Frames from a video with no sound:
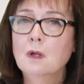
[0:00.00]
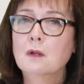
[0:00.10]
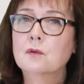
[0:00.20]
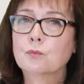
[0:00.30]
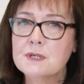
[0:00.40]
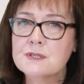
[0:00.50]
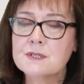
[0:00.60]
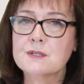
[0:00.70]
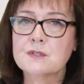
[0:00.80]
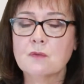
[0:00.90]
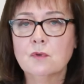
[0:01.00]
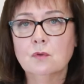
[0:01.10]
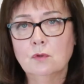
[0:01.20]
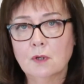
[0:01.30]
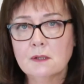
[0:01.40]
The reason is, if you
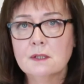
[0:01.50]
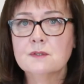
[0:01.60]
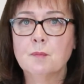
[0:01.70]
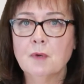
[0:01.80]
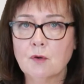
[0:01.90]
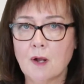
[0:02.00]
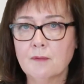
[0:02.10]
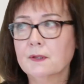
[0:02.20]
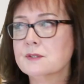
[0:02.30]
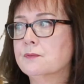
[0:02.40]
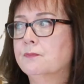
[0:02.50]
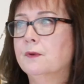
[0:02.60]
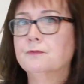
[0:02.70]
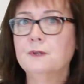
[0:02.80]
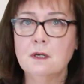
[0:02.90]
look at the demographics
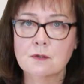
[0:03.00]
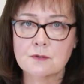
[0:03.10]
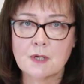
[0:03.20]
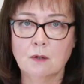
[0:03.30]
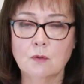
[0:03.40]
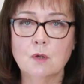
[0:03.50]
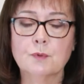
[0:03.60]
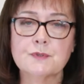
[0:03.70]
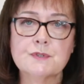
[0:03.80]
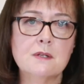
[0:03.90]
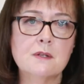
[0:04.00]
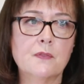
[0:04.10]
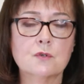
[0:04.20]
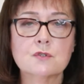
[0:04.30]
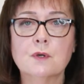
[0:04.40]
50 years out, you will see that
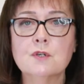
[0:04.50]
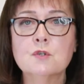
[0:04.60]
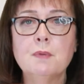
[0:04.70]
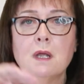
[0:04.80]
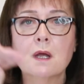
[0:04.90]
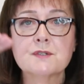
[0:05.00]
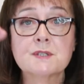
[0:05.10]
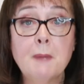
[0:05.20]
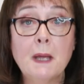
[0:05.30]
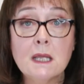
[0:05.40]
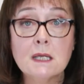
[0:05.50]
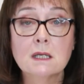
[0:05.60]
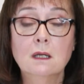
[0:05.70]
there's going to be a spike